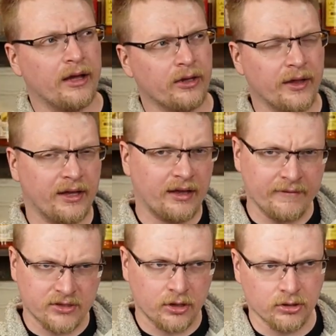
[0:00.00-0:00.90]
I know they
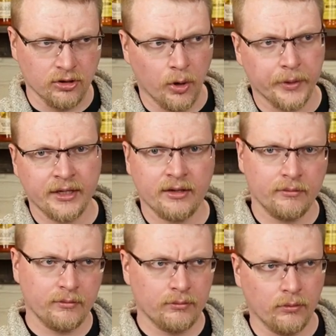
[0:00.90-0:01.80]
have started lowering it
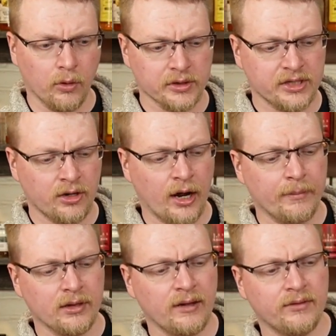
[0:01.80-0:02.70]
more so. I
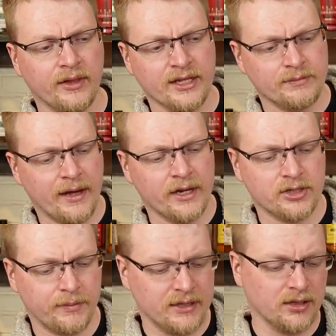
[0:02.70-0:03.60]
believe this
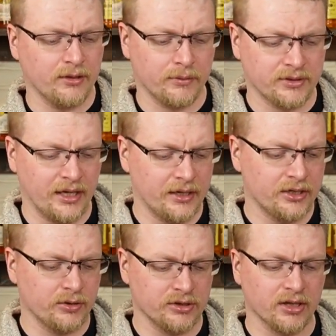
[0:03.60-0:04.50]
batch, based on the
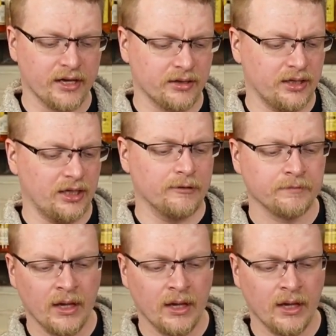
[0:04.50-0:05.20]
percentage, was likely